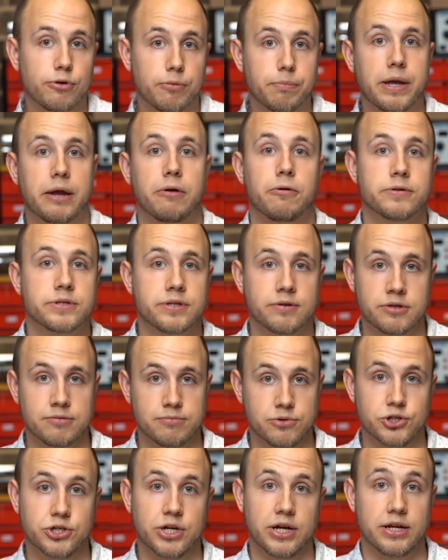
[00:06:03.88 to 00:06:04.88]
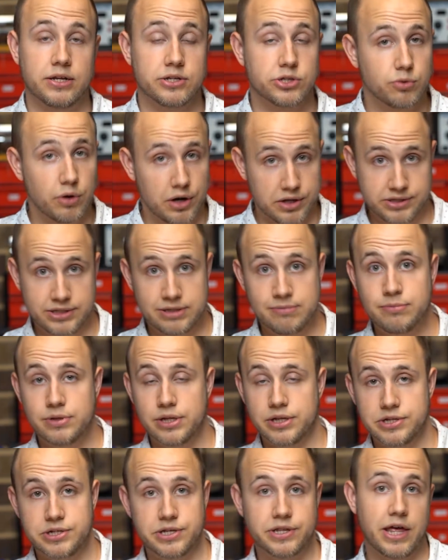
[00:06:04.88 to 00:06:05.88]
appearance of the machine is quite
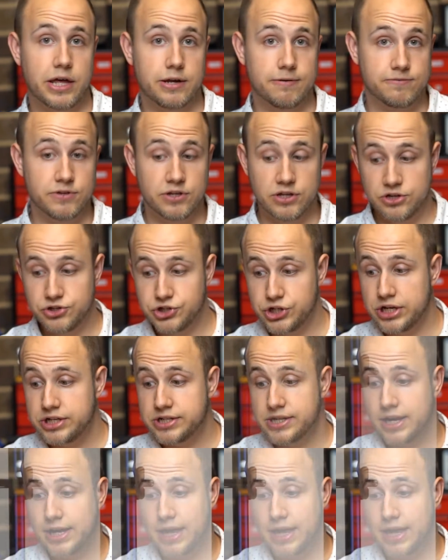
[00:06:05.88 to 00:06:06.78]
similar to that of the Getek